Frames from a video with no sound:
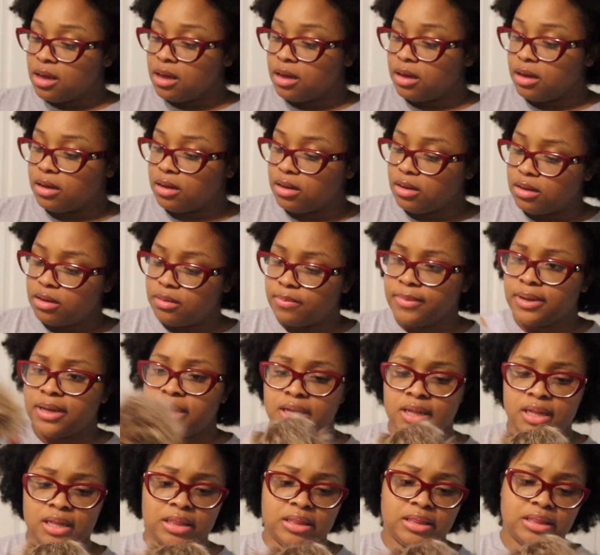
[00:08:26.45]
Um,
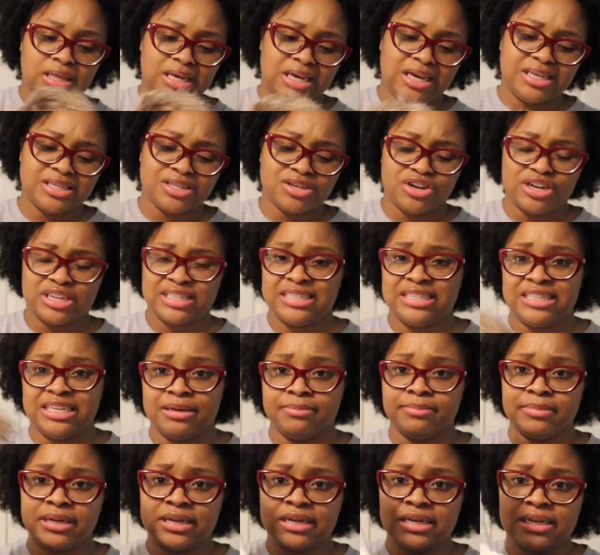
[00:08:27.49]
these are
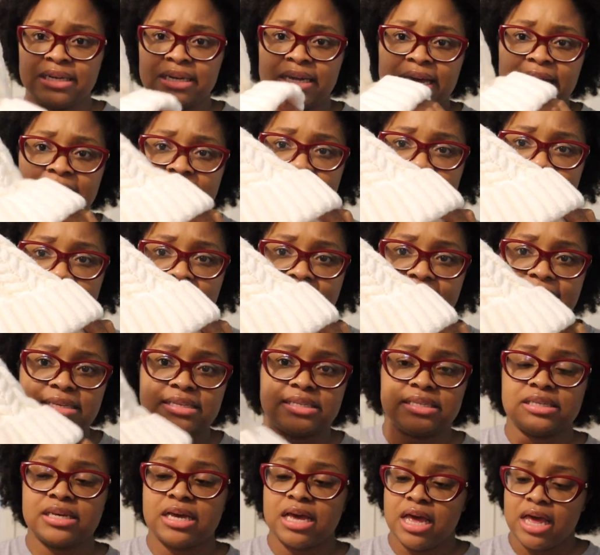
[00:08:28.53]
Timberland
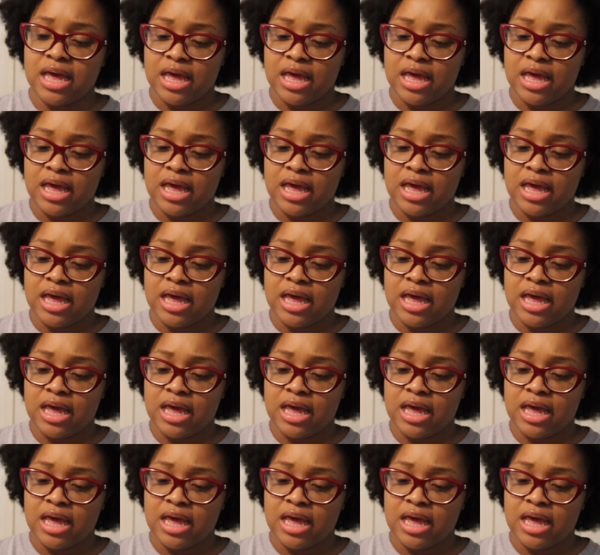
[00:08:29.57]
hats.